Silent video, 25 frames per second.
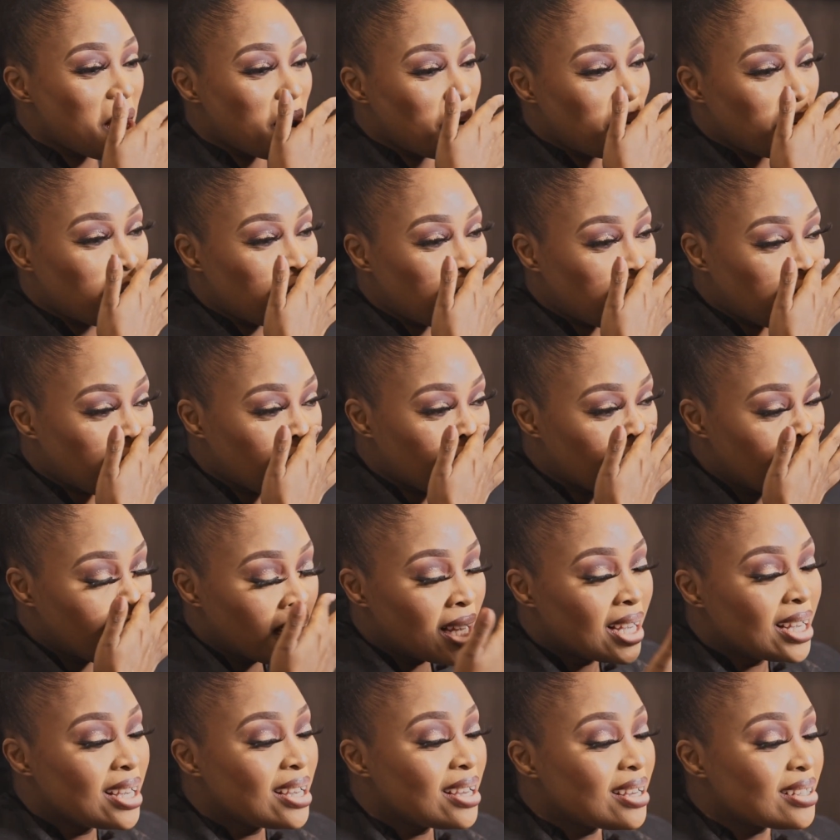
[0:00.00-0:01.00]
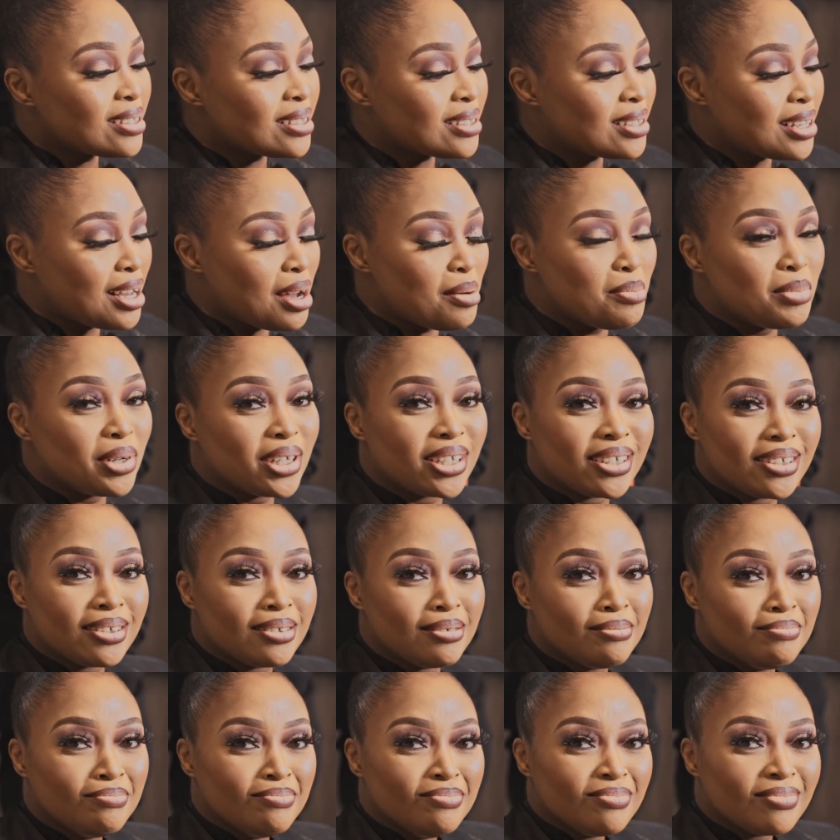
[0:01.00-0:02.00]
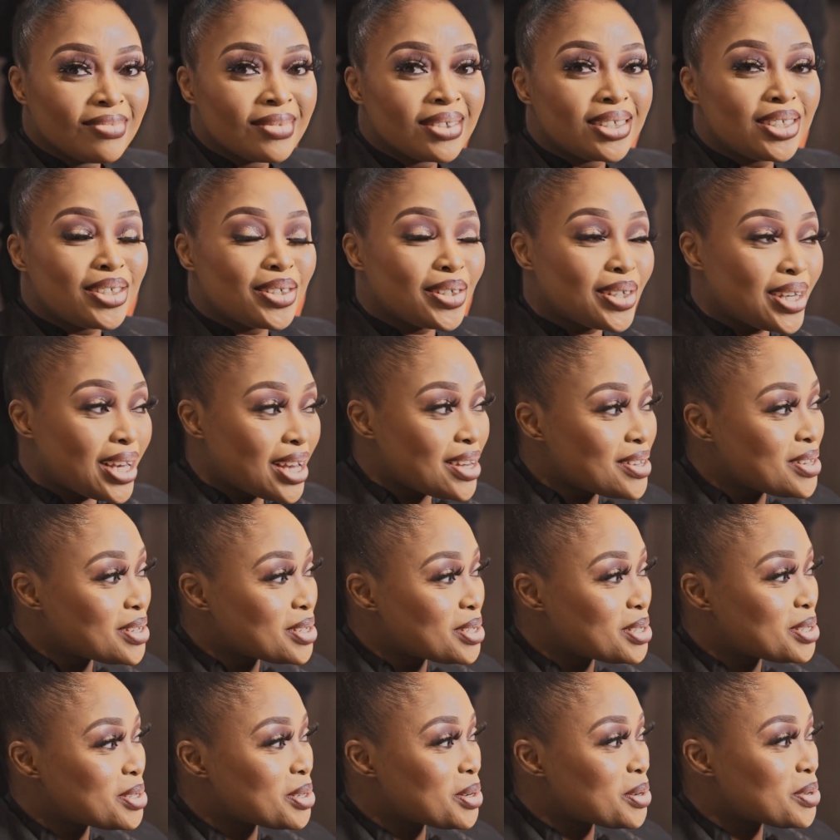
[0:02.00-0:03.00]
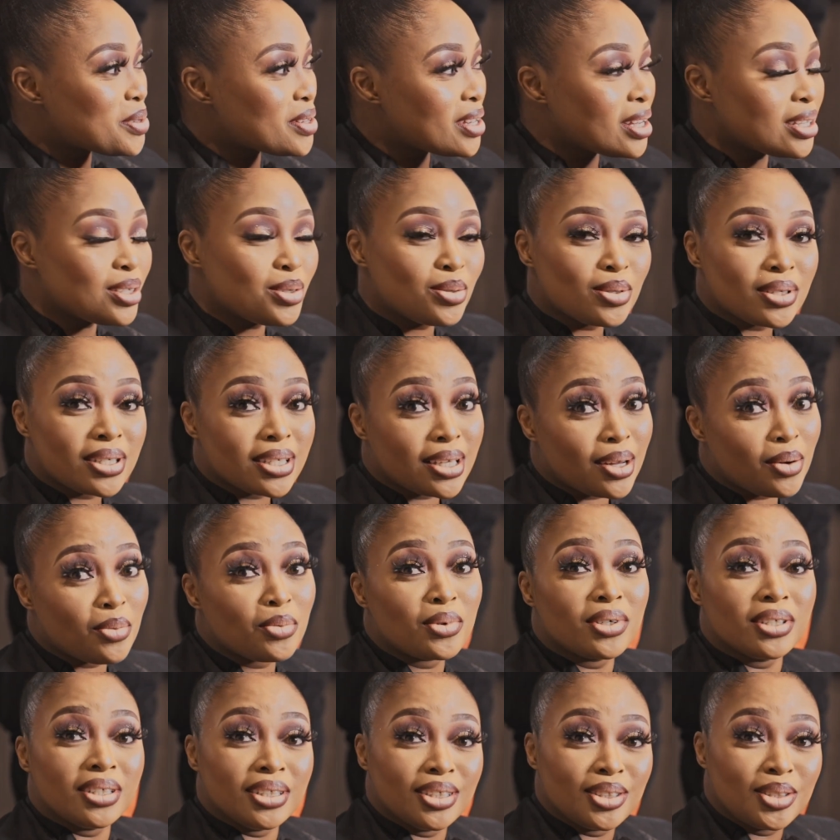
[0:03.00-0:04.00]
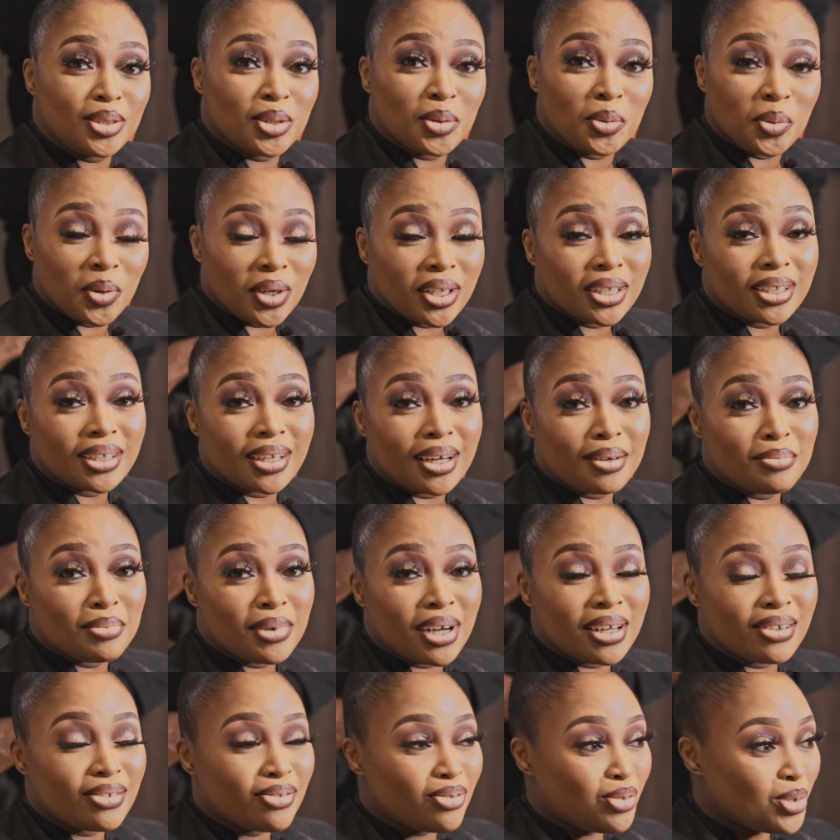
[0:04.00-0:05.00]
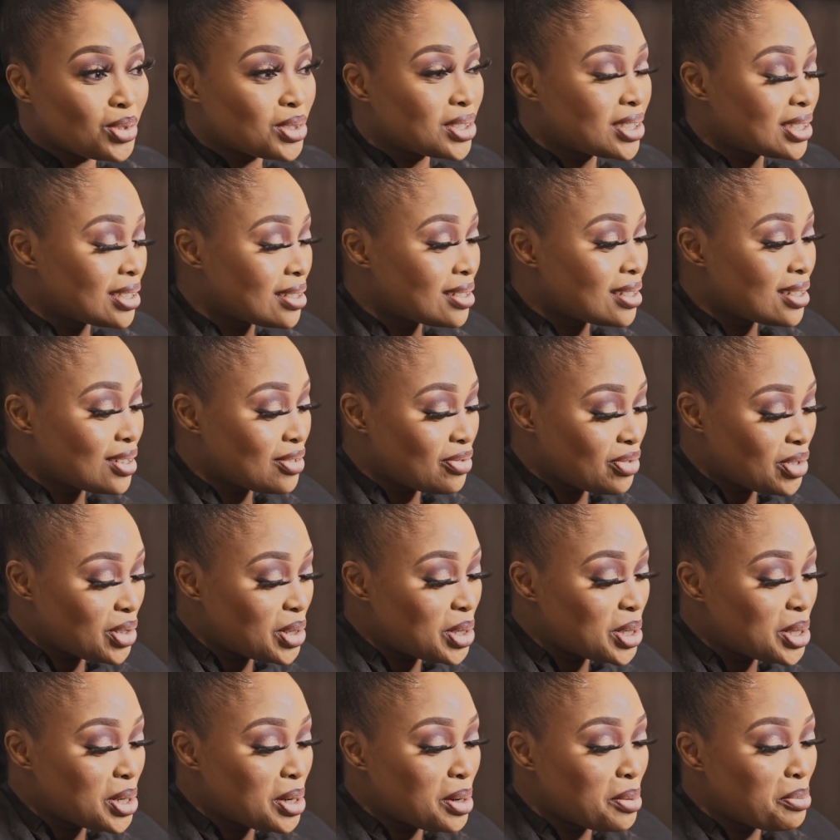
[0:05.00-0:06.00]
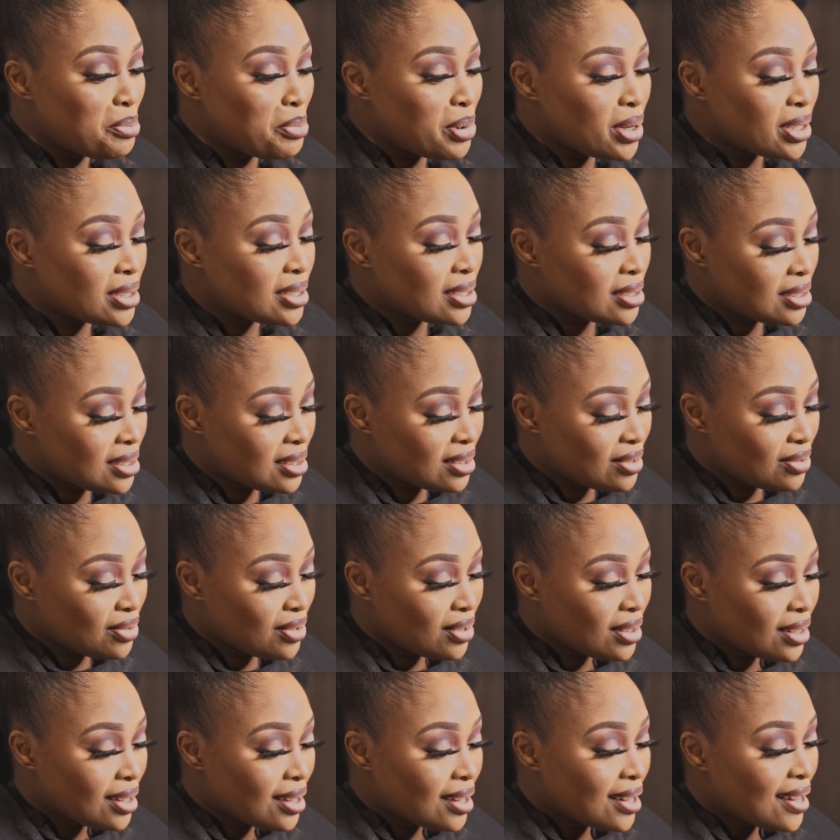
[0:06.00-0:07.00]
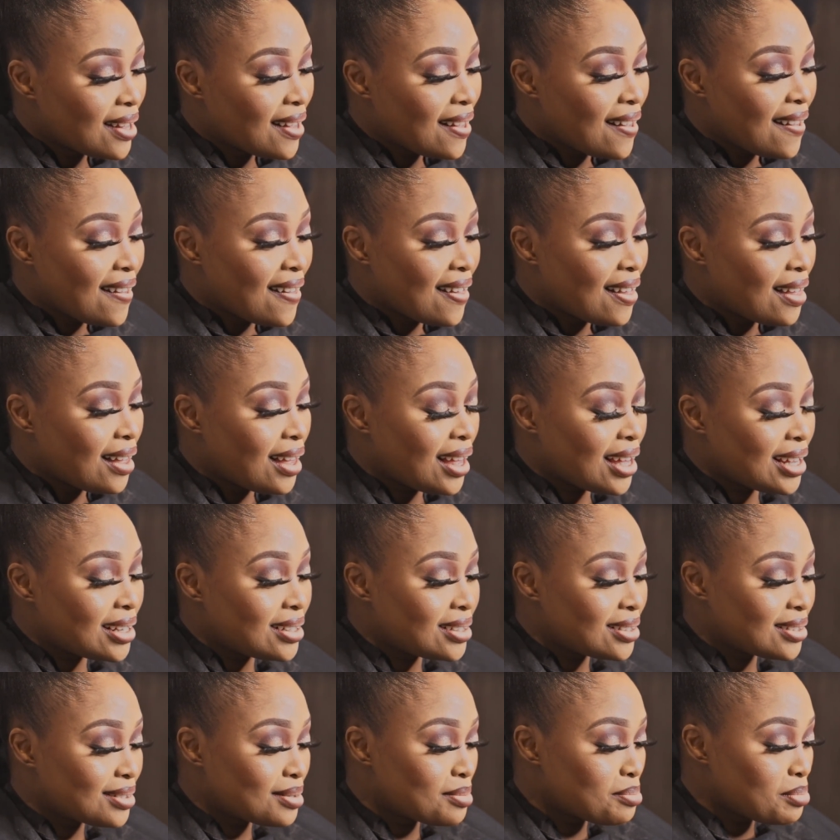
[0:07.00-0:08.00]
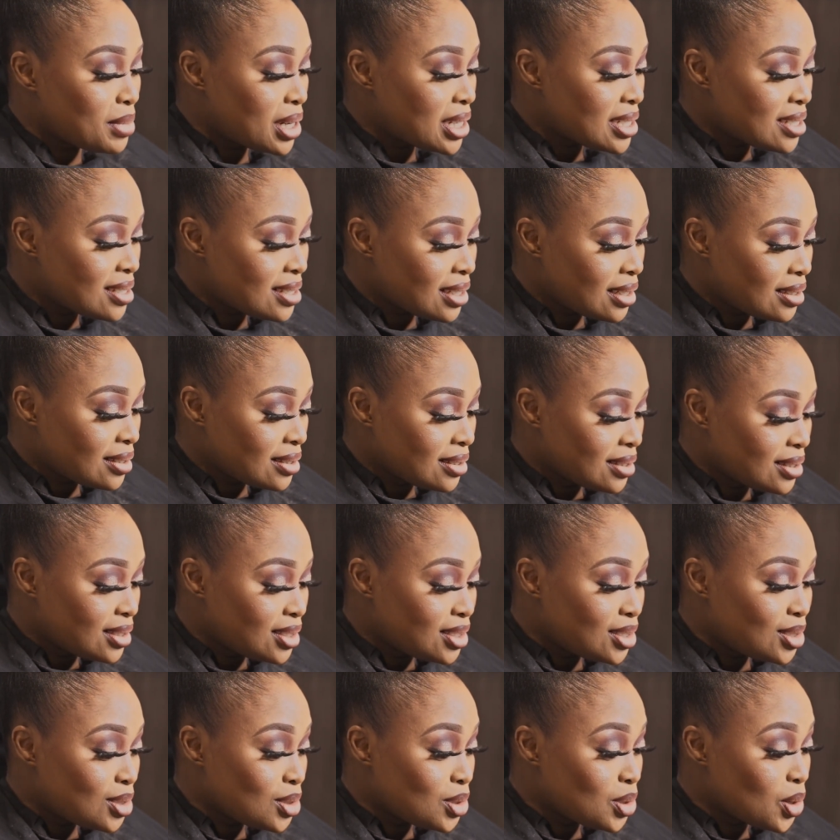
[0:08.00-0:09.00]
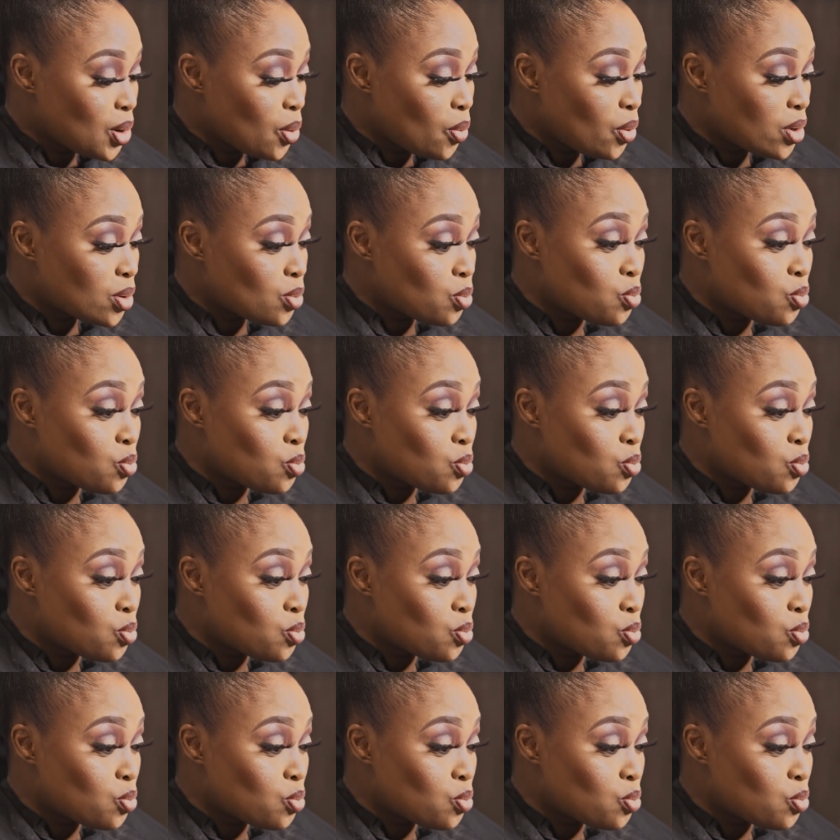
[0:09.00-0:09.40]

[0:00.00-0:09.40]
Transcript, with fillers: everything is coming together. So that's what's up. We need to win. I'm unfortunately very competitive. And my son needs to know what